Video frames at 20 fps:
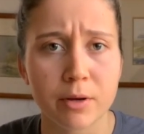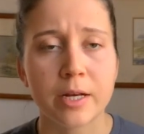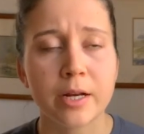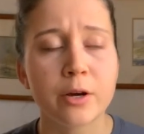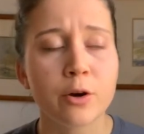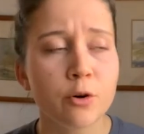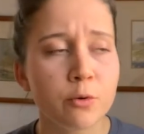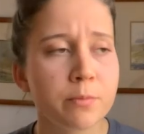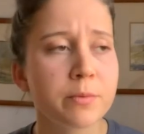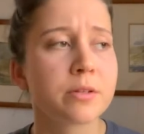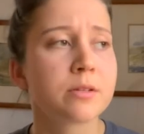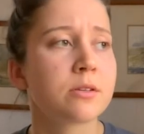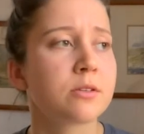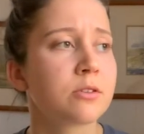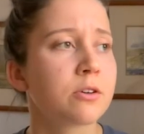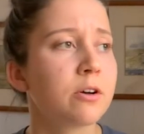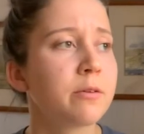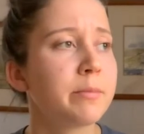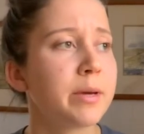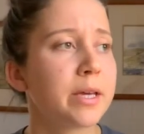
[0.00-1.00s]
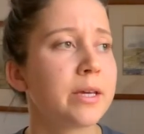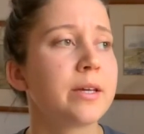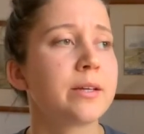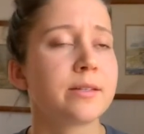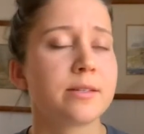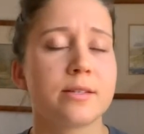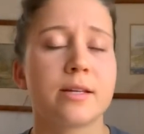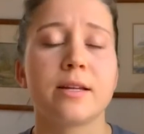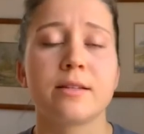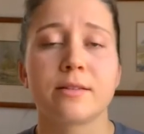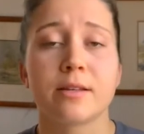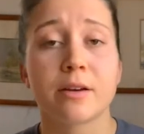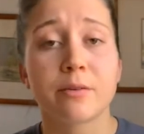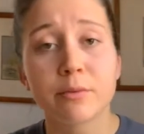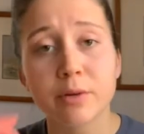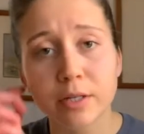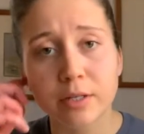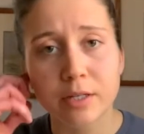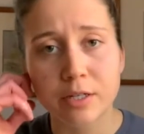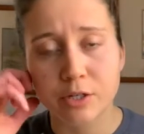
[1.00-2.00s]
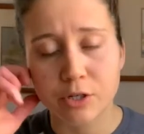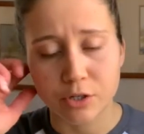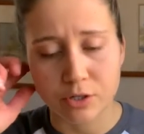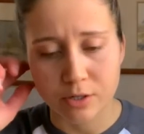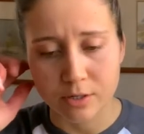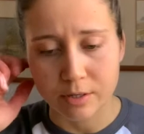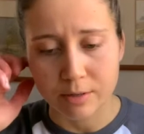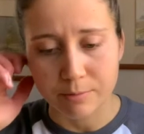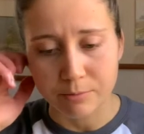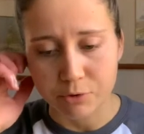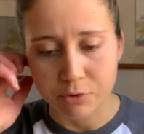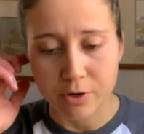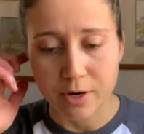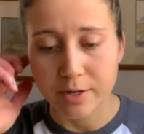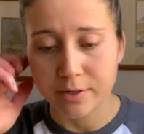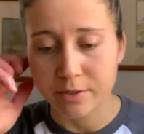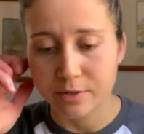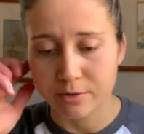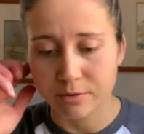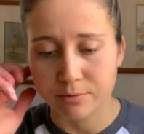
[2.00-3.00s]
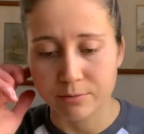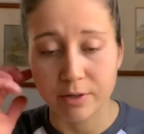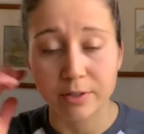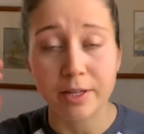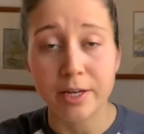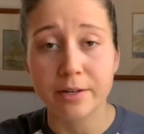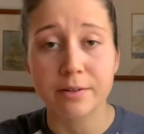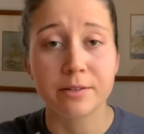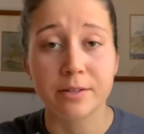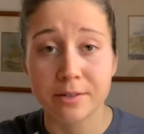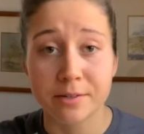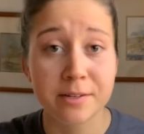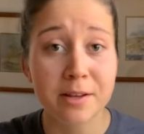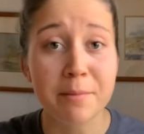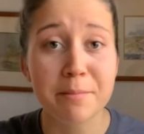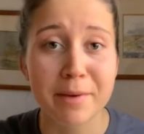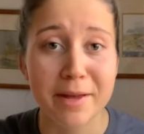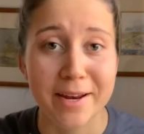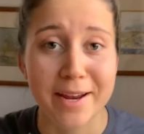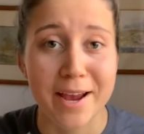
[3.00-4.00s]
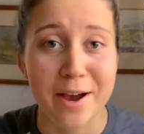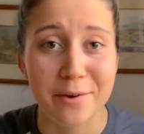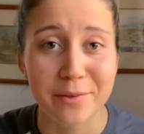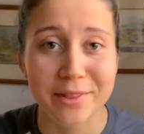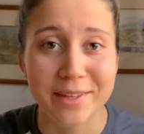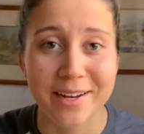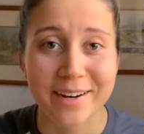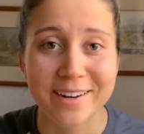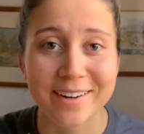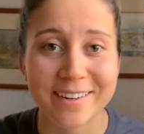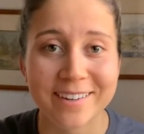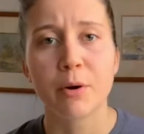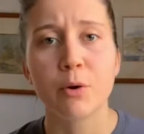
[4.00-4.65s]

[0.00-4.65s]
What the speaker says: And I hope this is all making sense. I really just am trying to relate to somebody out there.